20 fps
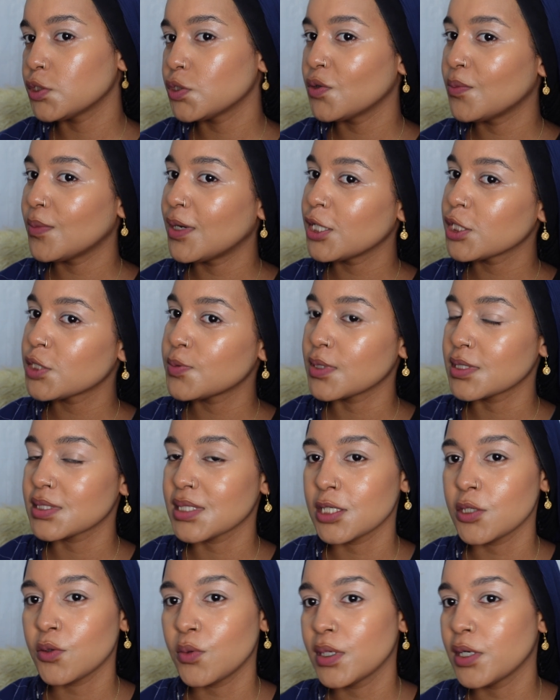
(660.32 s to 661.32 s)
too much because I
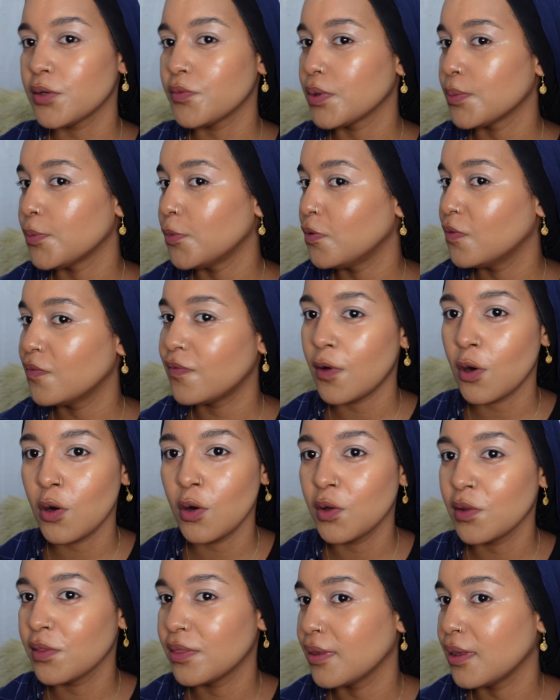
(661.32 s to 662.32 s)
don't want to remove
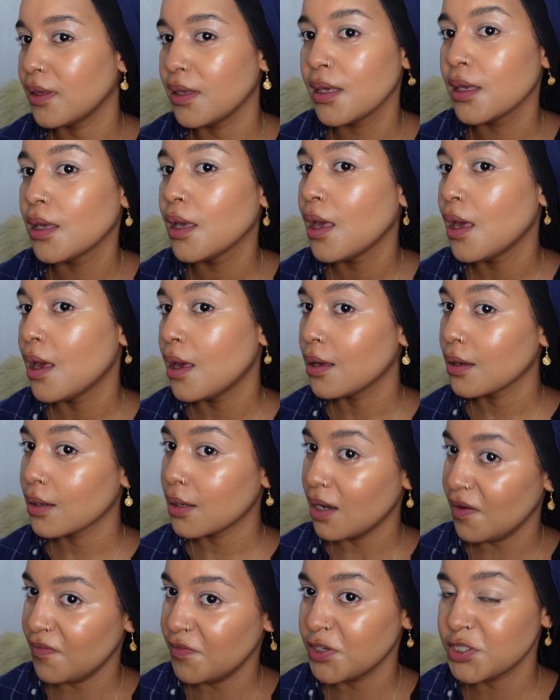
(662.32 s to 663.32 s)
all the
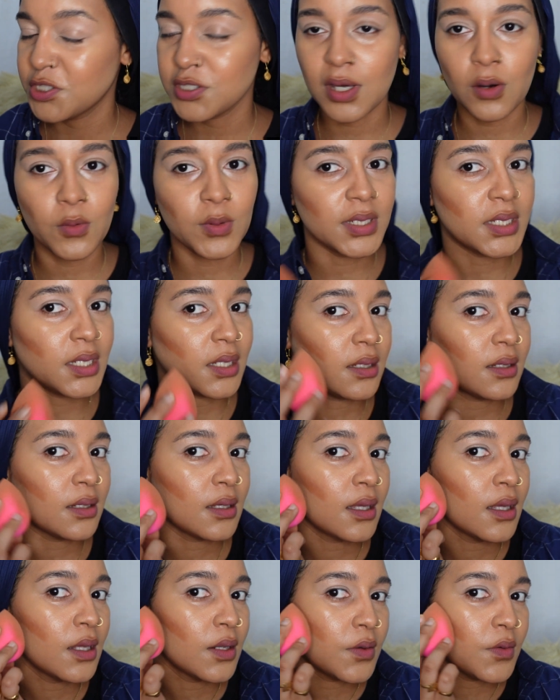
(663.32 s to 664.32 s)
coverage that we did.
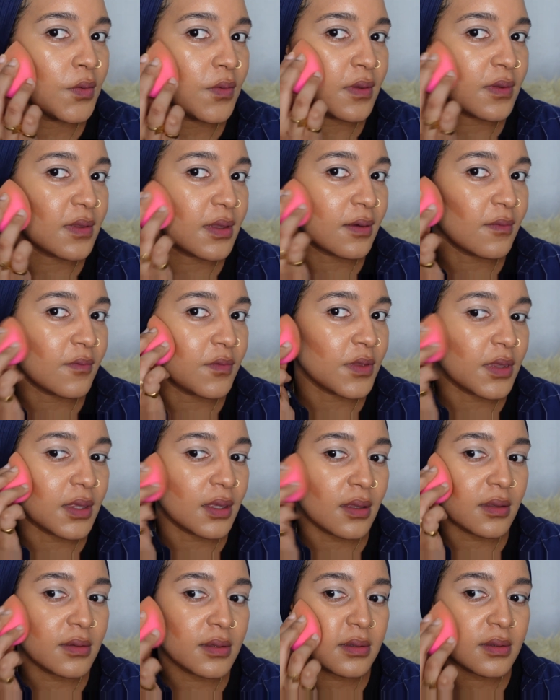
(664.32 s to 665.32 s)
Do the same for the
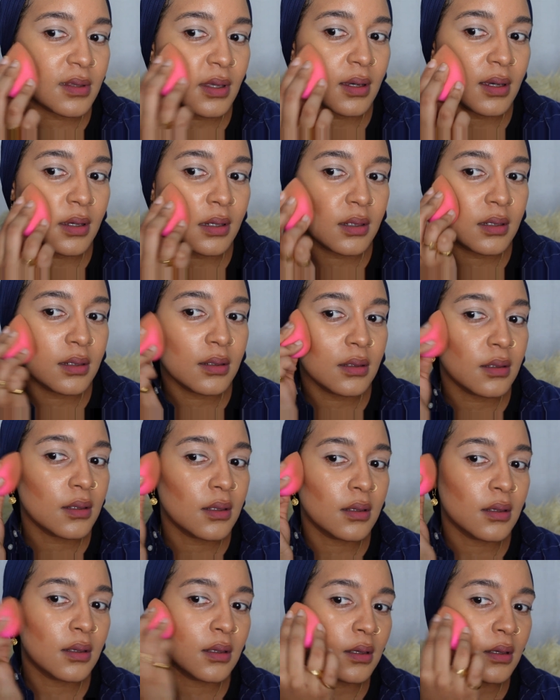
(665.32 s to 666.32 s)
other side.
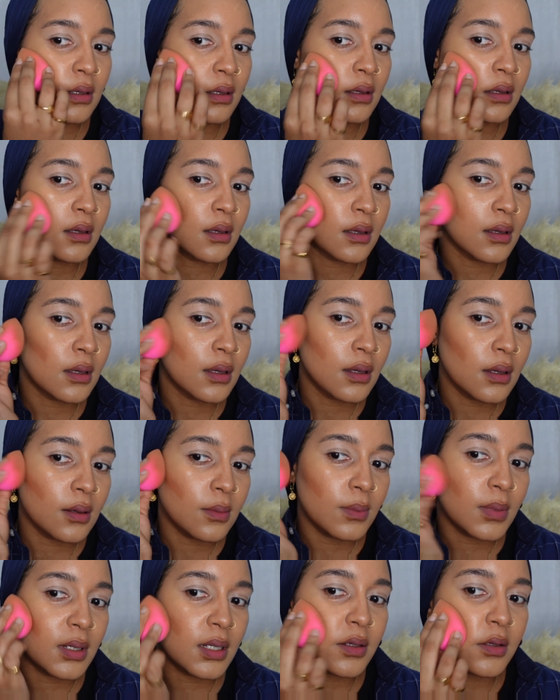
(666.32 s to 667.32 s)

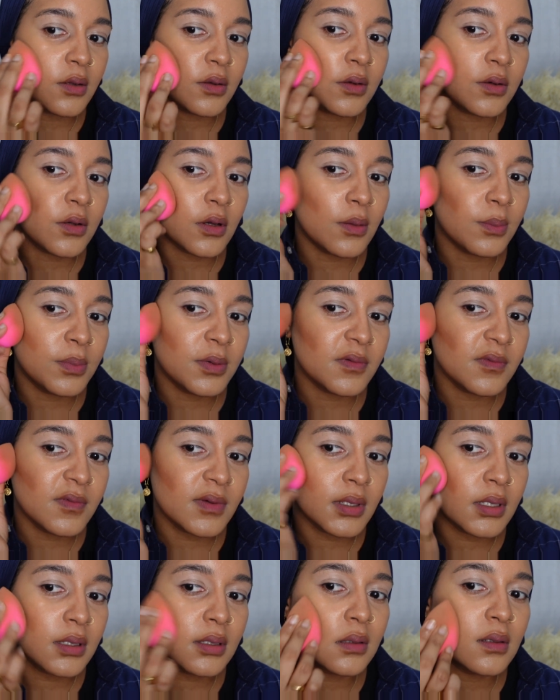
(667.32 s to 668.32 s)
Blend on top of
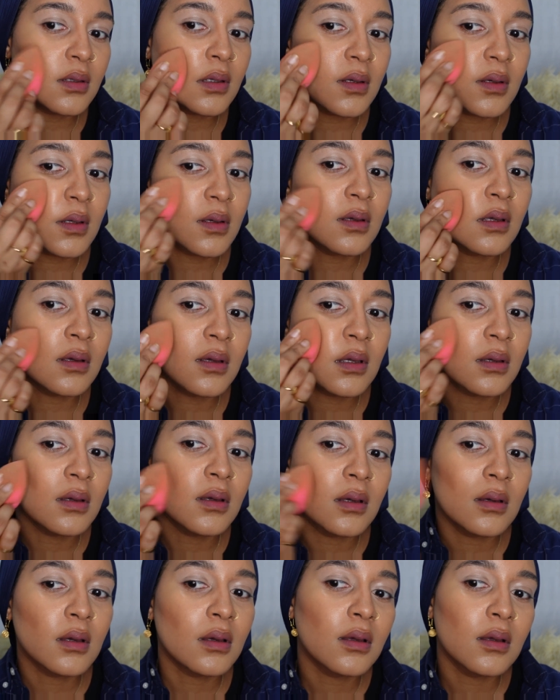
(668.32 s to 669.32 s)
it.
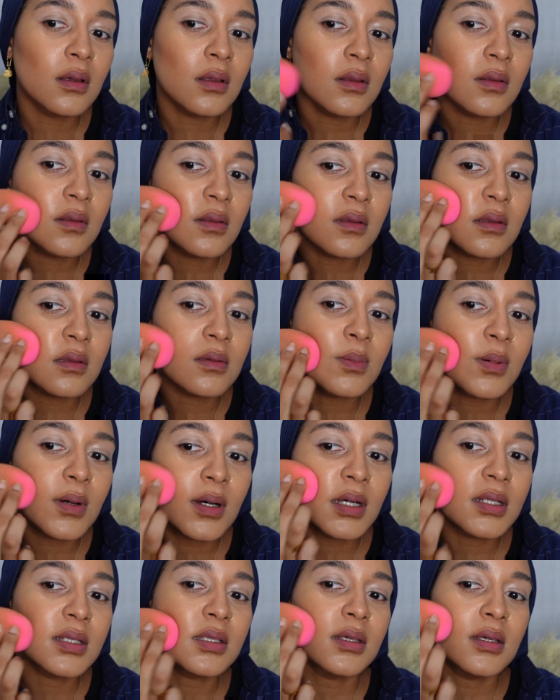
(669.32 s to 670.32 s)
This
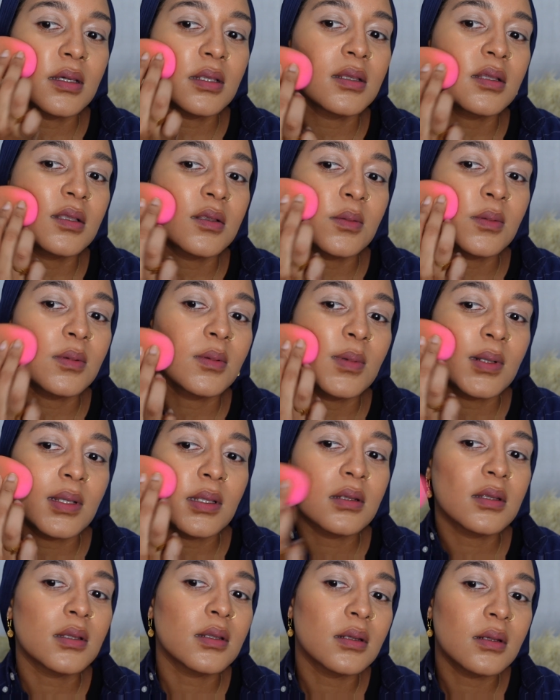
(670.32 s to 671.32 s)
part here needs to be
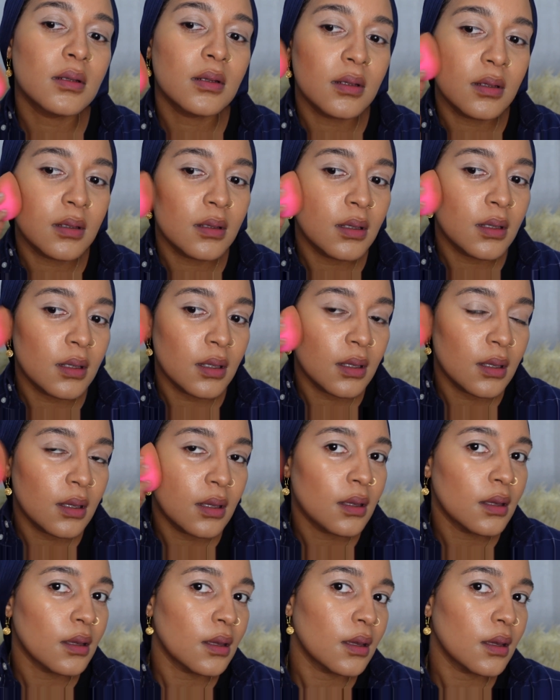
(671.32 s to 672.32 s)
blended,
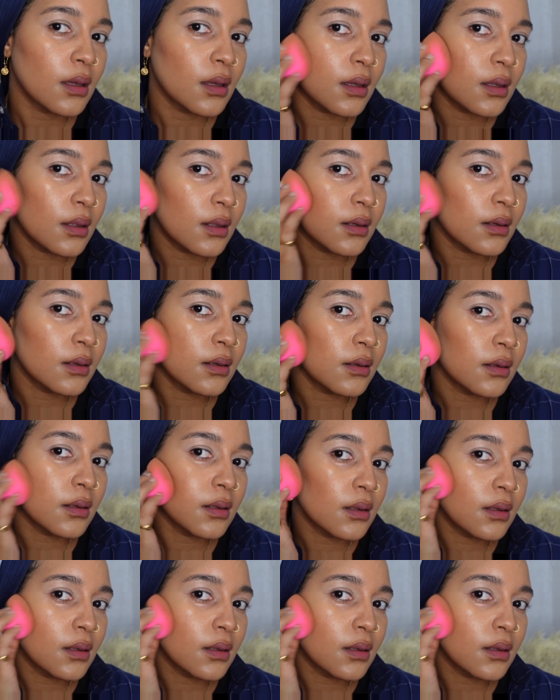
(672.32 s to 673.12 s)
and